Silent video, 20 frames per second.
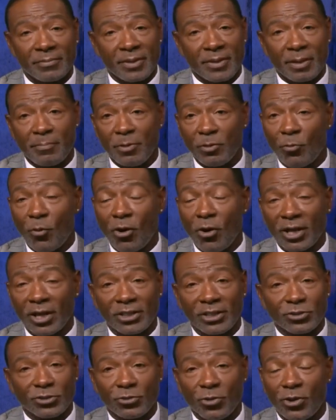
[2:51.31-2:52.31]
Milwaukee
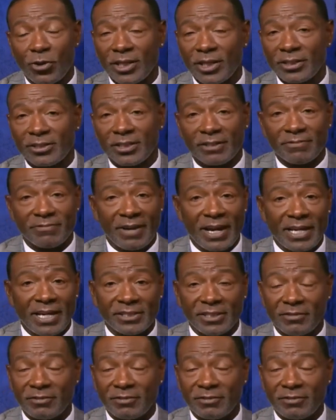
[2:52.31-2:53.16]
destroyed it, took advantage of it.